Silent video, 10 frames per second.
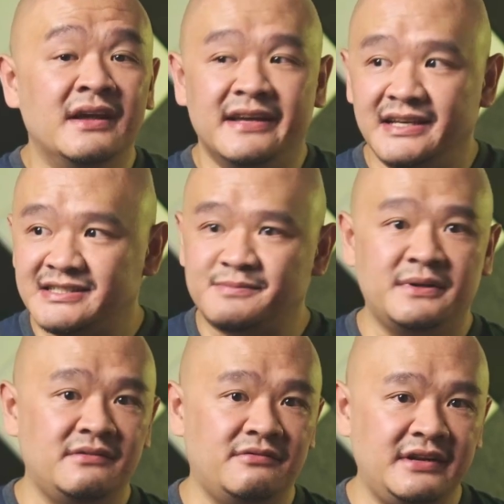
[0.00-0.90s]
It's
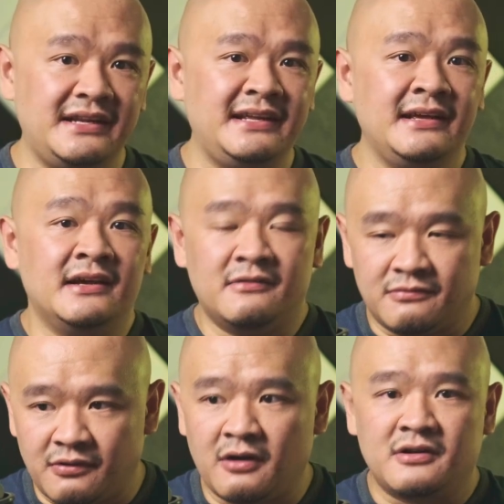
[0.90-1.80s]
been really
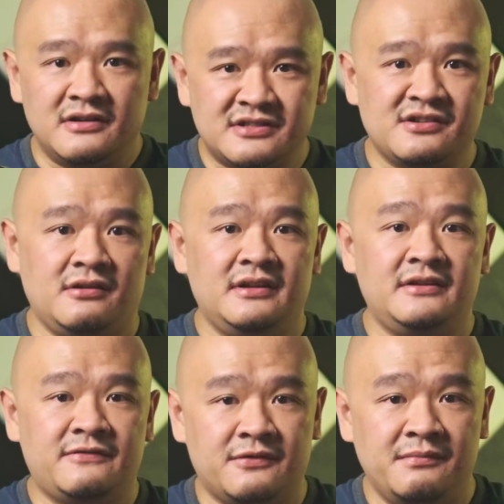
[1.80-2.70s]
rock solid
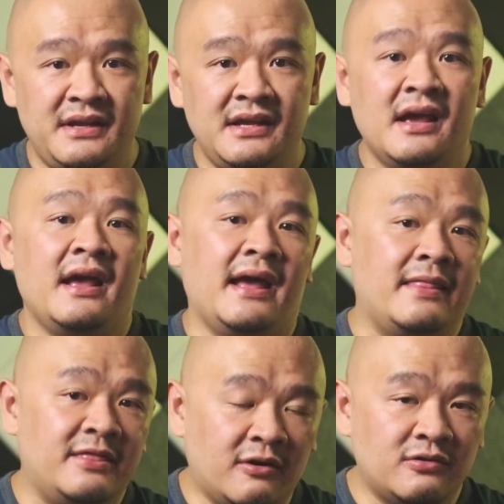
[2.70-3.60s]
for me,
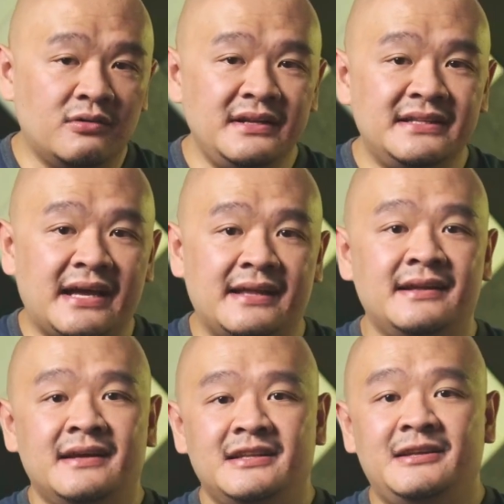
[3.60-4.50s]
and not only that,
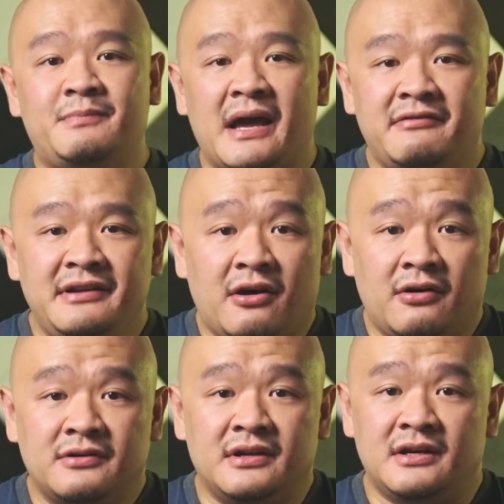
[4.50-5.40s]
the battery
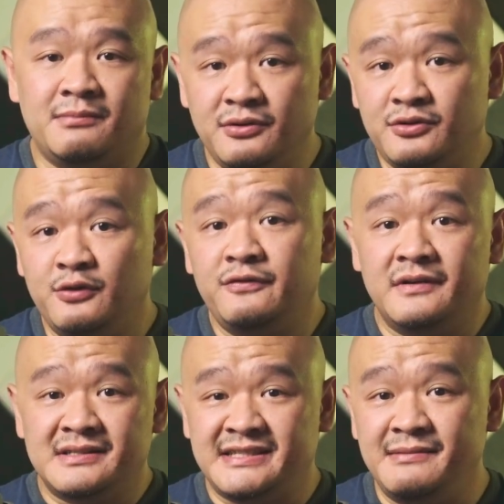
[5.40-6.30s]
on Bluetooth
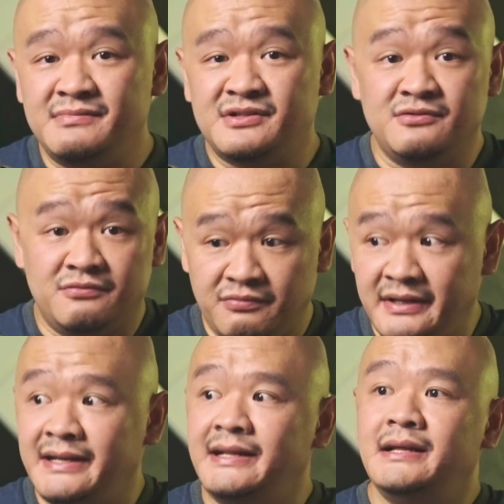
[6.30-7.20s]
seems to
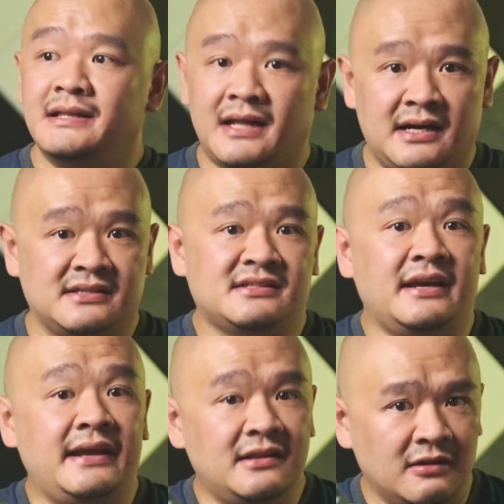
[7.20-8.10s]
really last
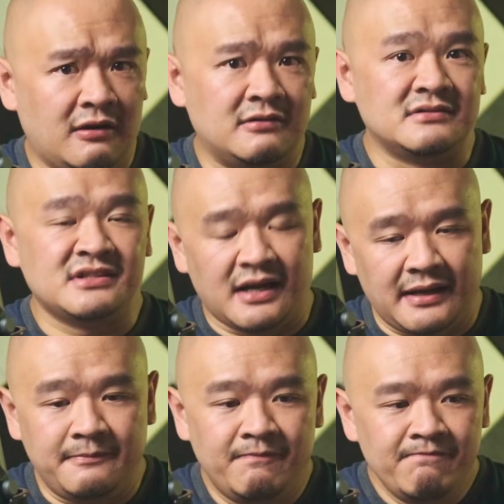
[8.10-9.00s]
a long time.